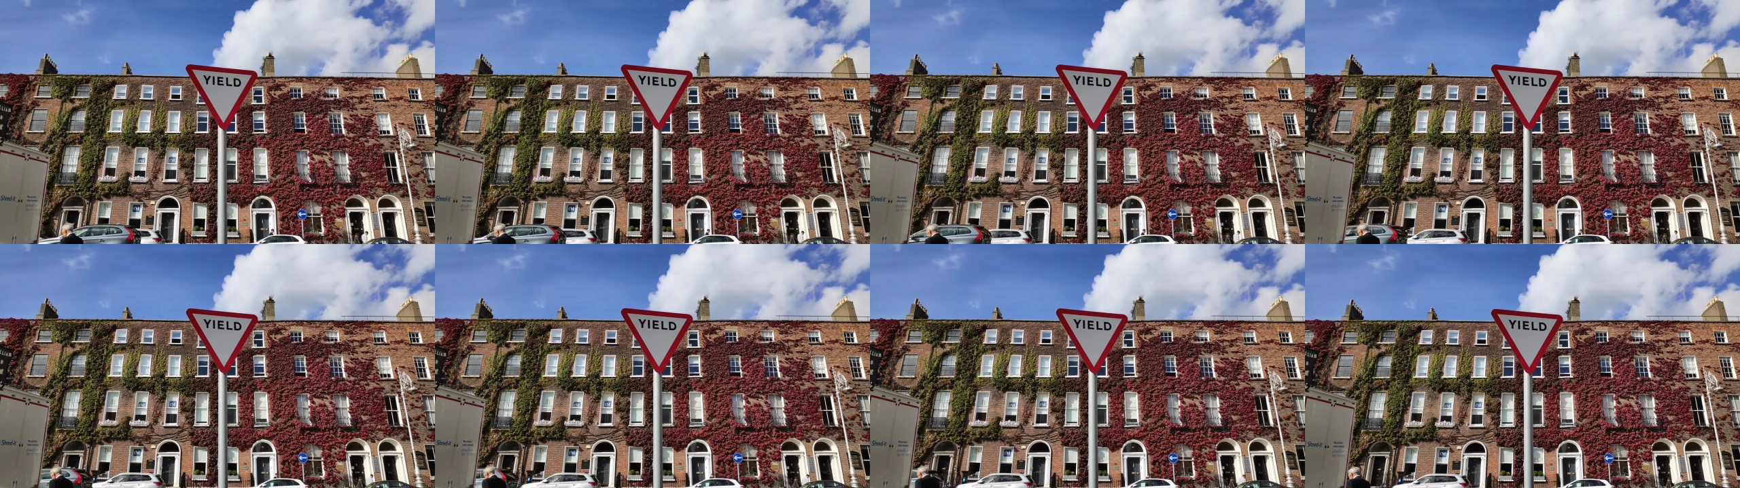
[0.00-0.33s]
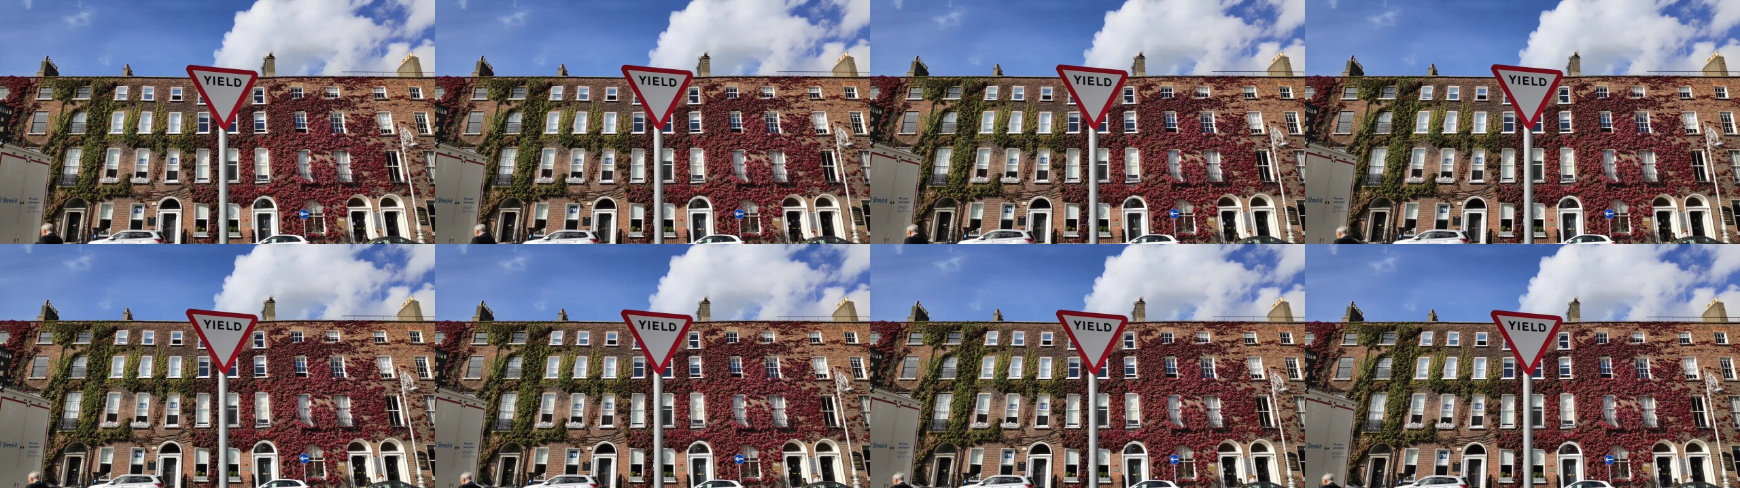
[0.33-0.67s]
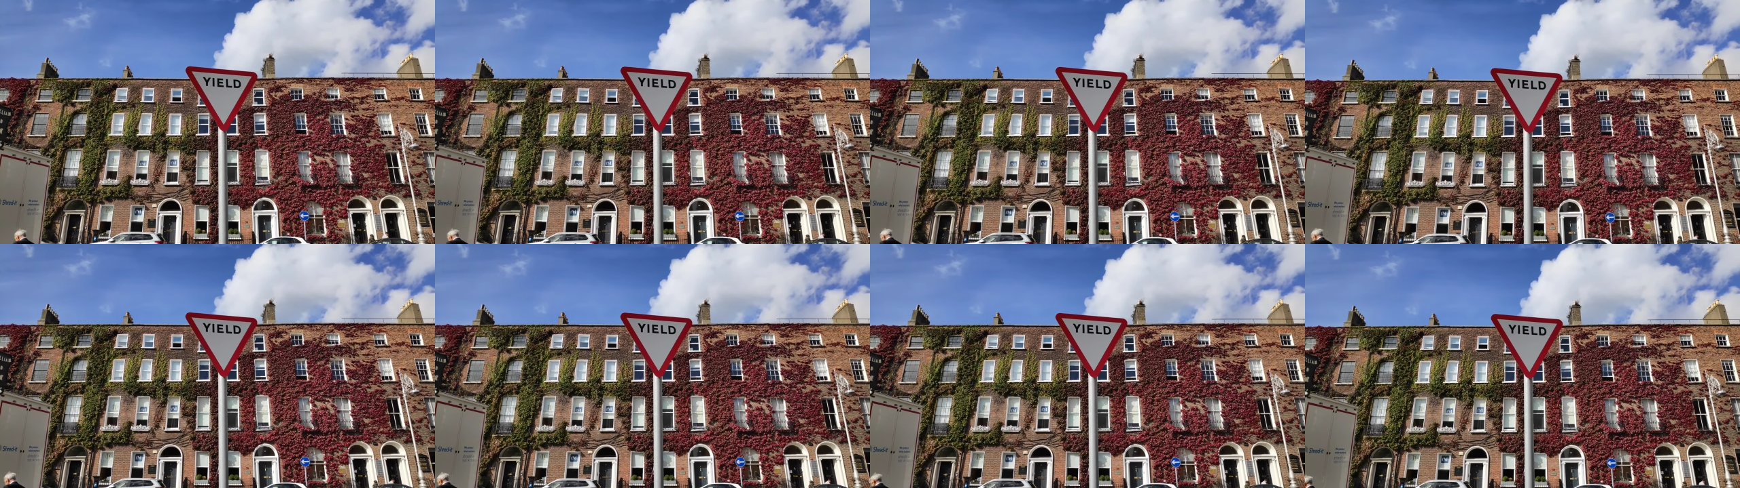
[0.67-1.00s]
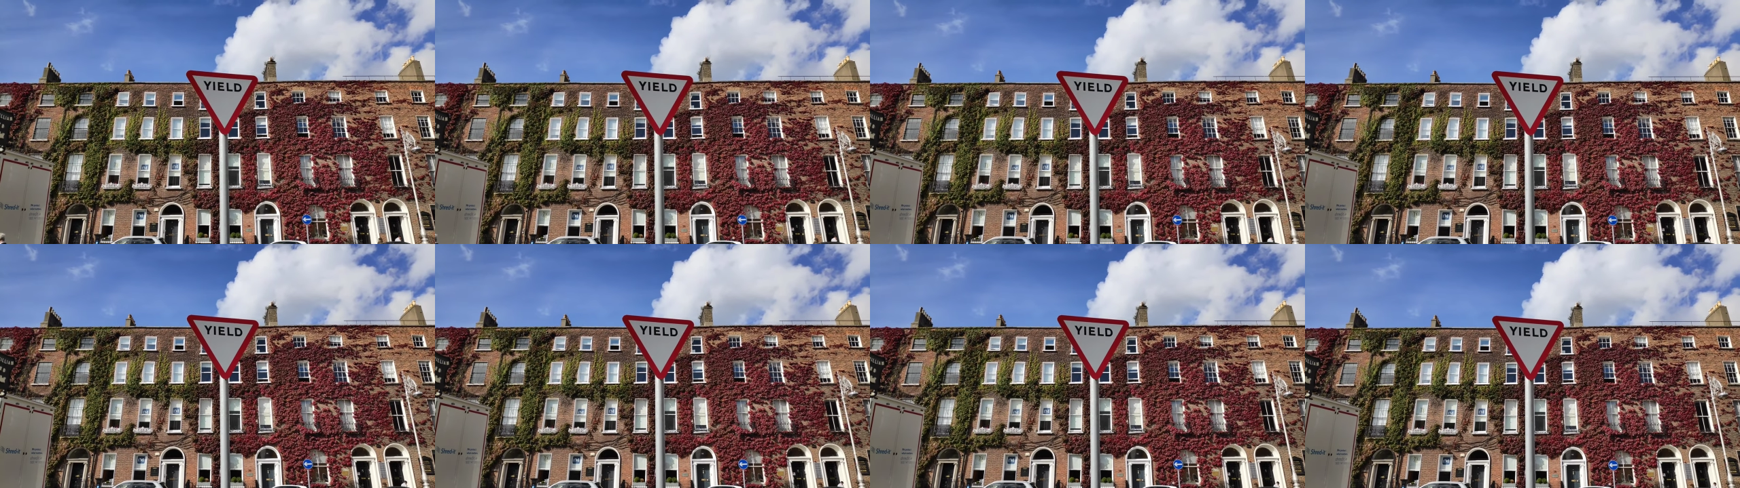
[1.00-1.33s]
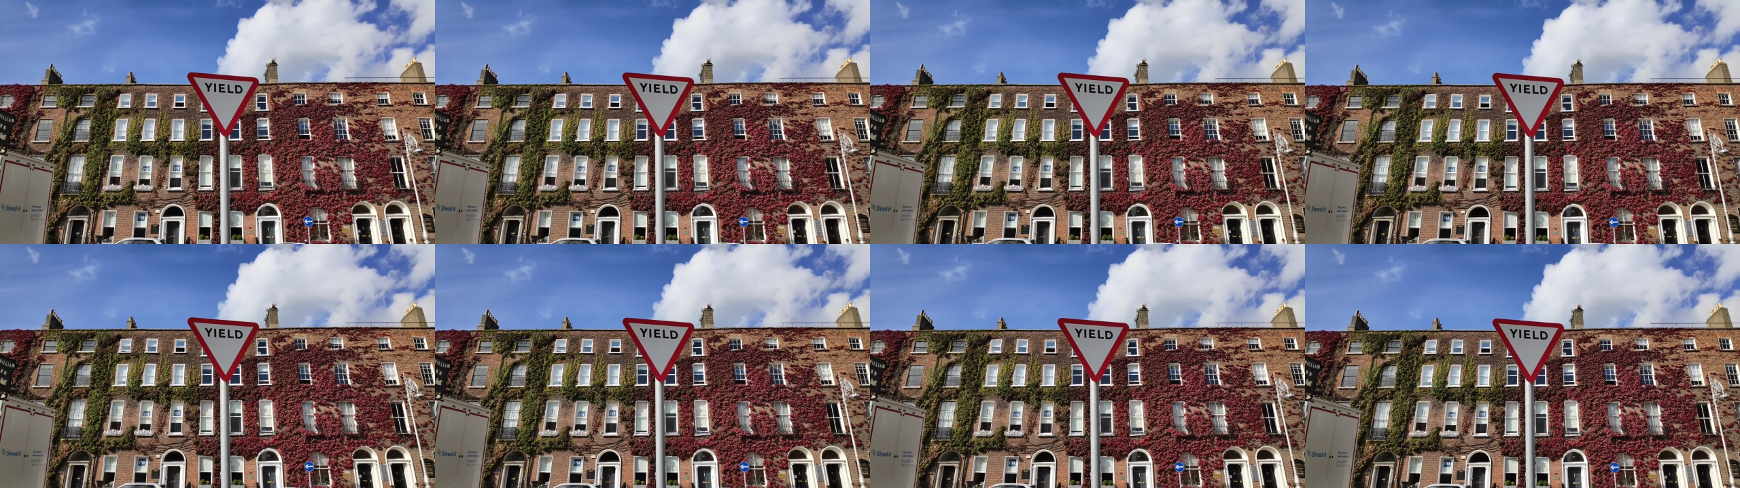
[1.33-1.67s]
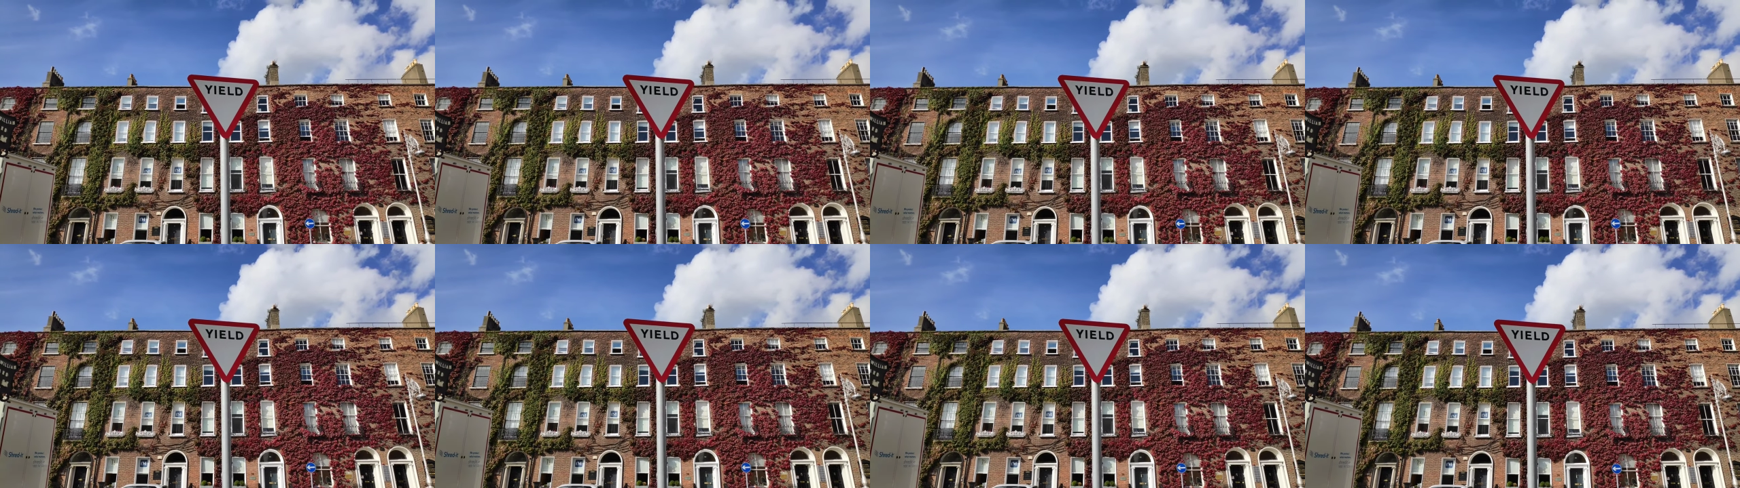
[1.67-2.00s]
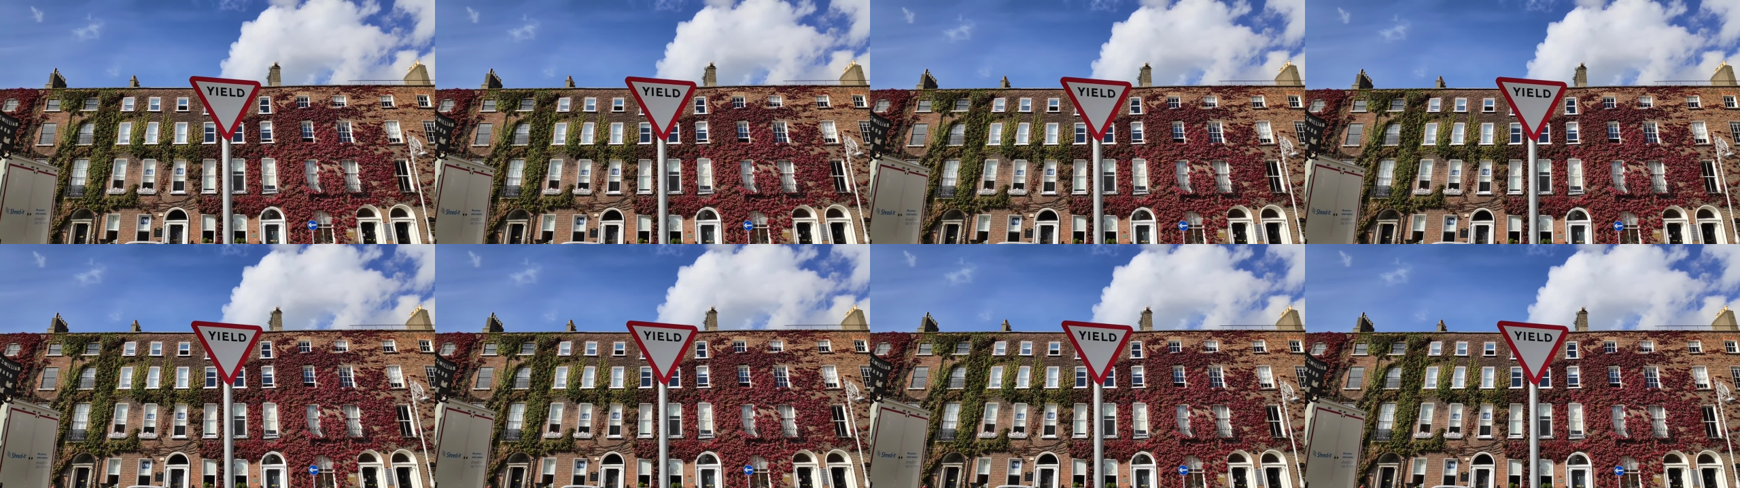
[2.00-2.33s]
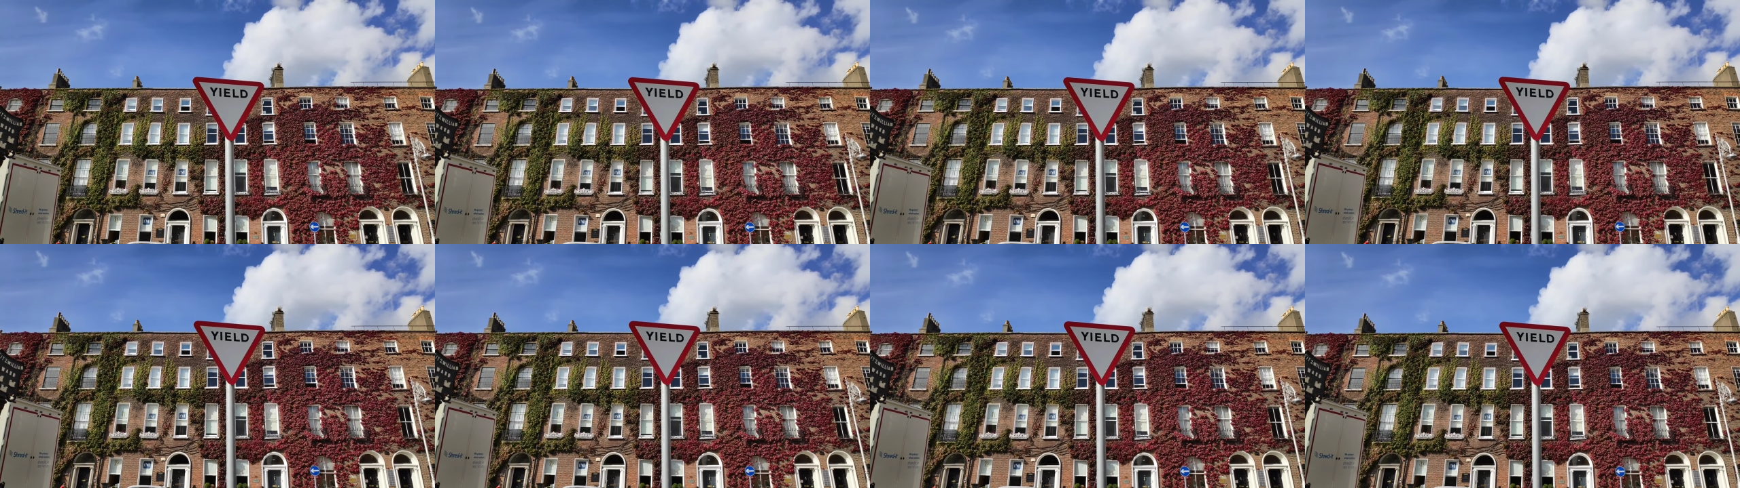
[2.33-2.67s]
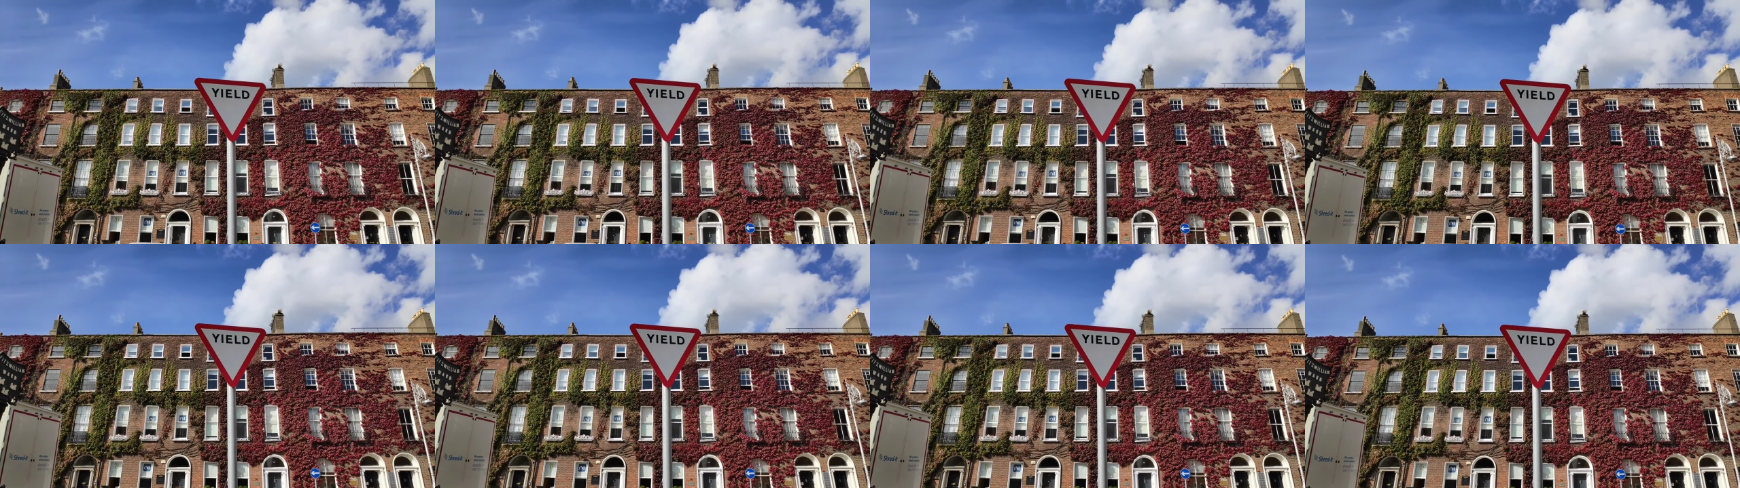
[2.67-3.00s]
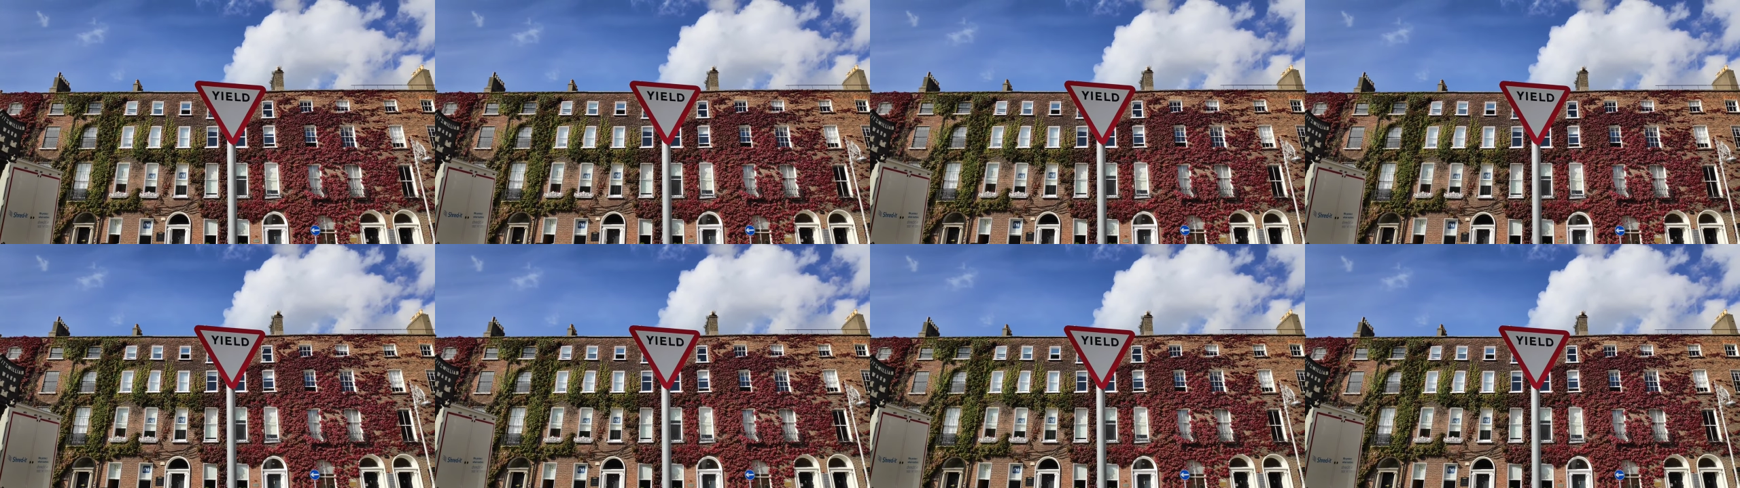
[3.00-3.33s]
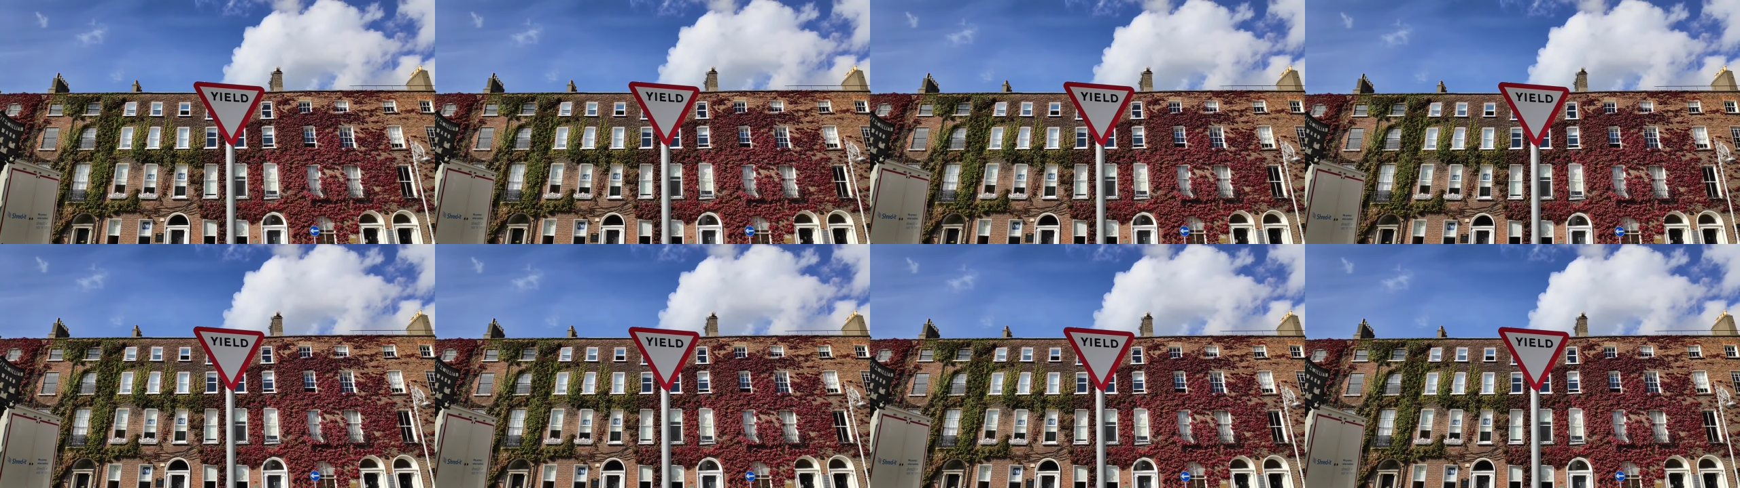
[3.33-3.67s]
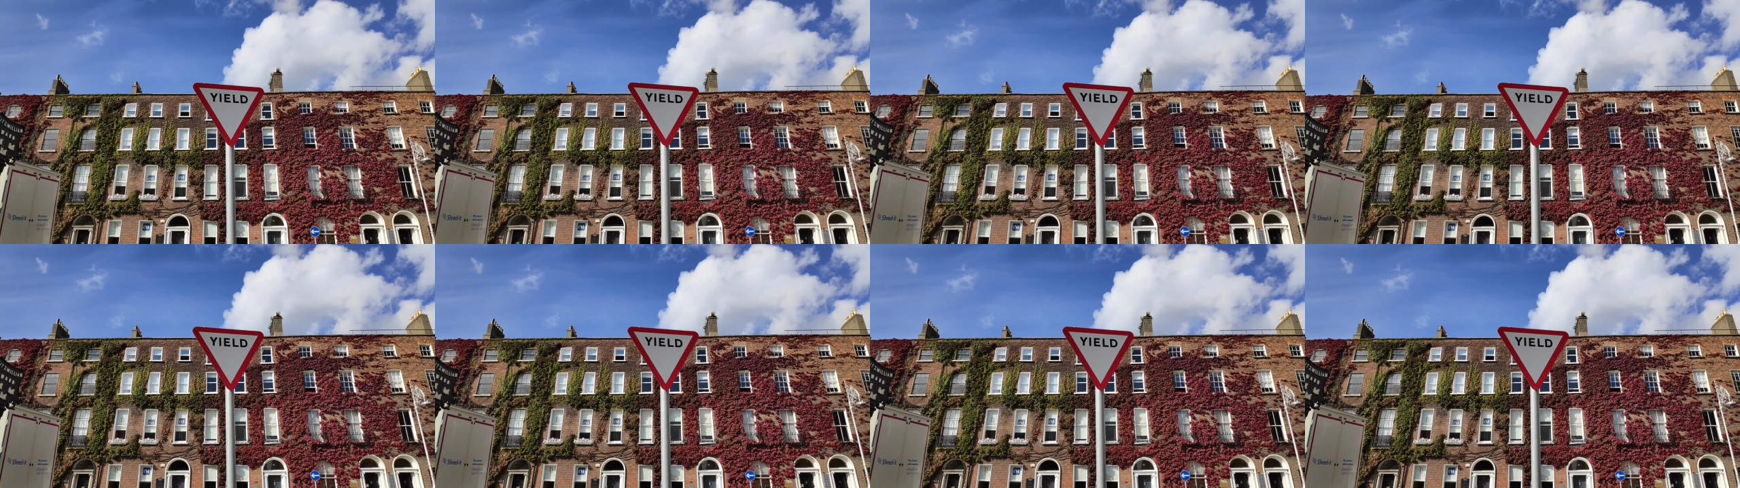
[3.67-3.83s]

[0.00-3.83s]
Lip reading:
[unreadable: no face in view]